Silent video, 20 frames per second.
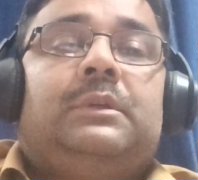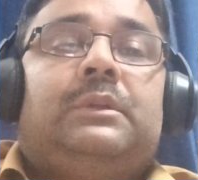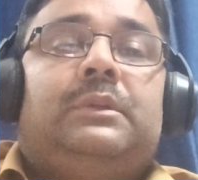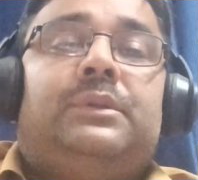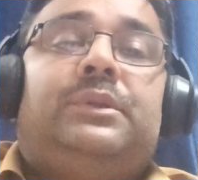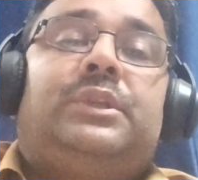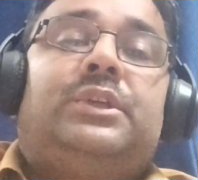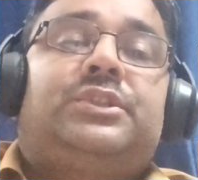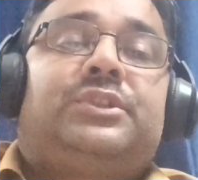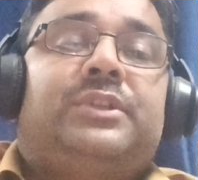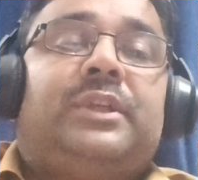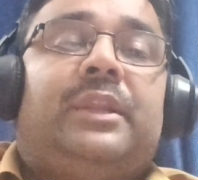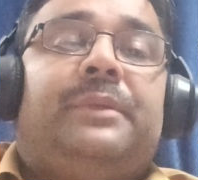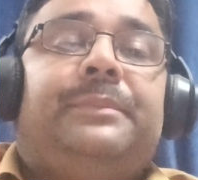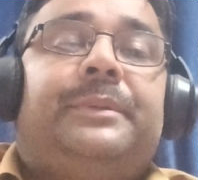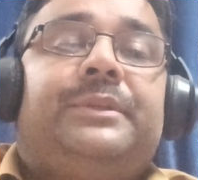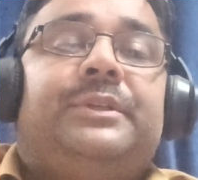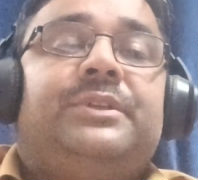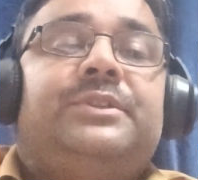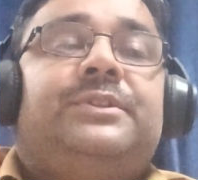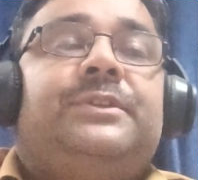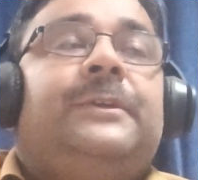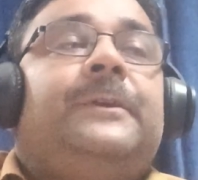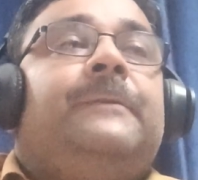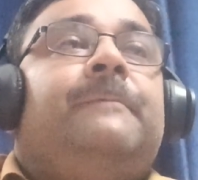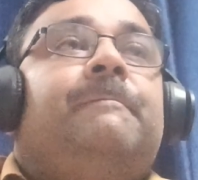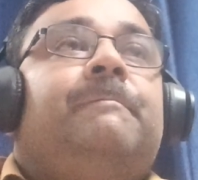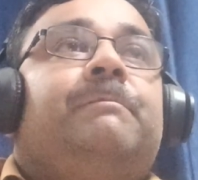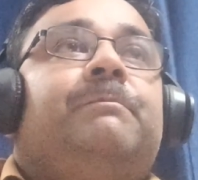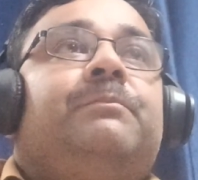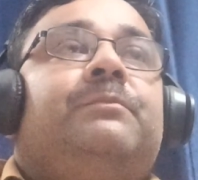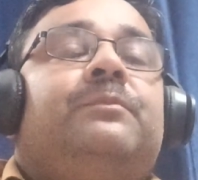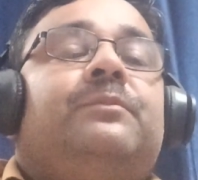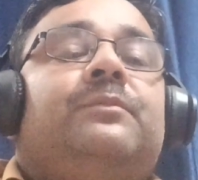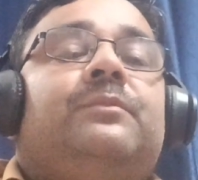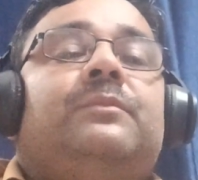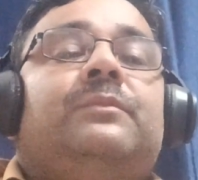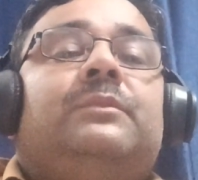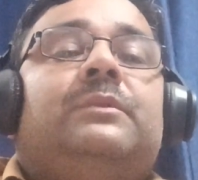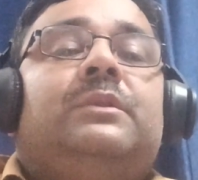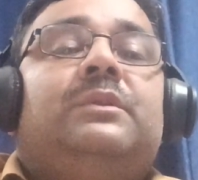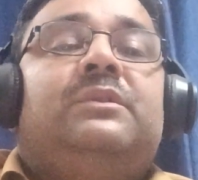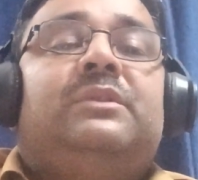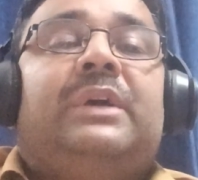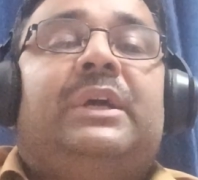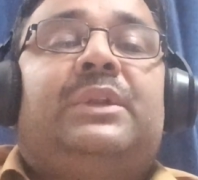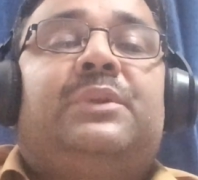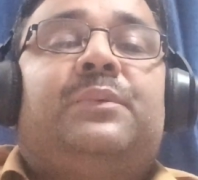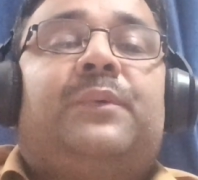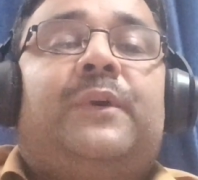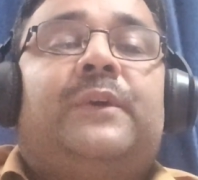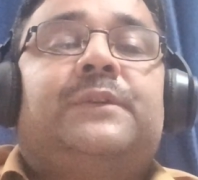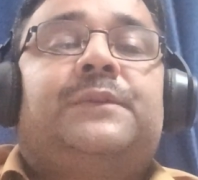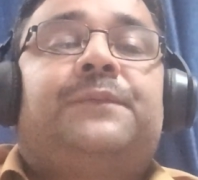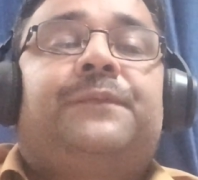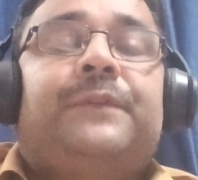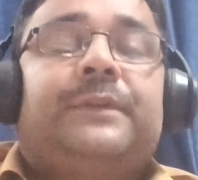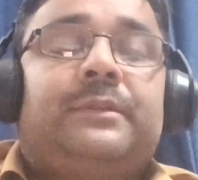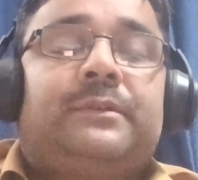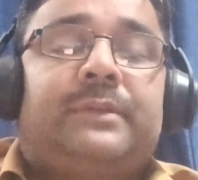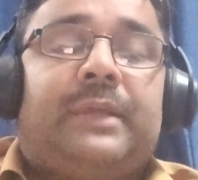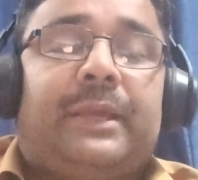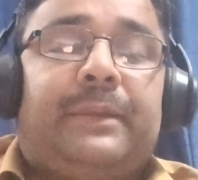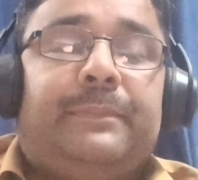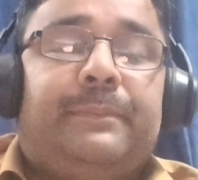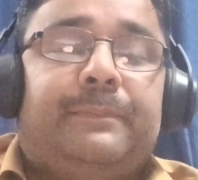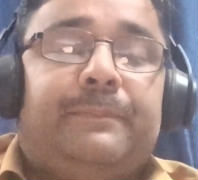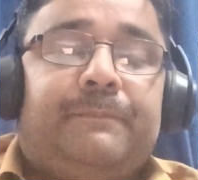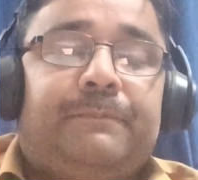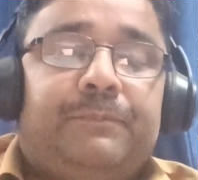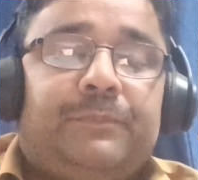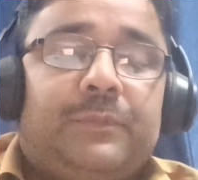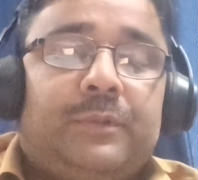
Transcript: national emergency that was first time